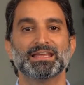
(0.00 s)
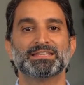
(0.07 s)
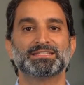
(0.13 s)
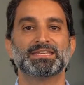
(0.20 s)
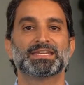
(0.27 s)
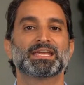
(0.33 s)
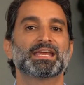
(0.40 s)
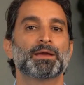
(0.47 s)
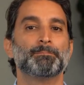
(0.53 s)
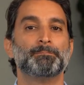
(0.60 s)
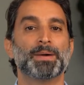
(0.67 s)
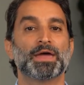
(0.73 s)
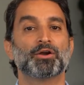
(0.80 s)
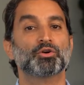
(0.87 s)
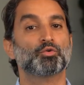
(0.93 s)
seeking a
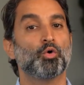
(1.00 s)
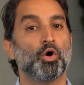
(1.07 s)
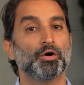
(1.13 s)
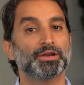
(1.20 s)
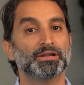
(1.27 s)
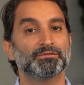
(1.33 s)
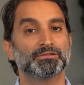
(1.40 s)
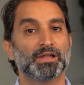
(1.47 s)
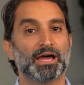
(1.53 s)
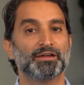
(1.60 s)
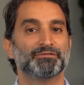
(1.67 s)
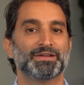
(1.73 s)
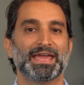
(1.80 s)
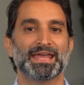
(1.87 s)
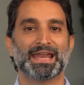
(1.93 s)
better quality of
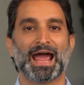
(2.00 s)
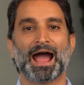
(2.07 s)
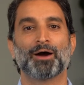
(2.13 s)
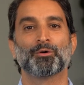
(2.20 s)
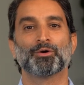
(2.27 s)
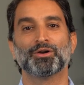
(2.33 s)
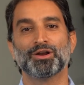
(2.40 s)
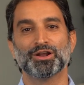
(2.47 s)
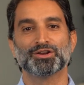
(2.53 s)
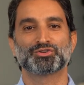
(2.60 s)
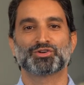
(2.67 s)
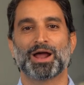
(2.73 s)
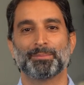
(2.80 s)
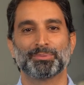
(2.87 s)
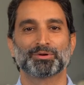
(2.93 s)
life in our
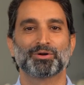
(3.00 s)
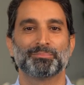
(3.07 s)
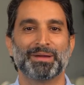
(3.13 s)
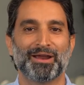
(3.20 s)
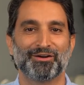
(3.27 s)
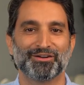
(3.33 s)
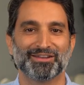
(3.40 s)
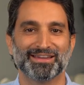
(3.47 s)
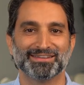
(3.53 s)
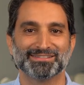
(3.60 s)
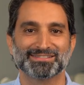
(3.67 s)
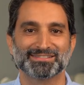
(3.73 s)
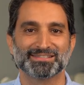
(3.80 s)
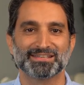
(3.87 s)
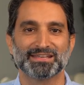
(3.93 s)
tropical paradise.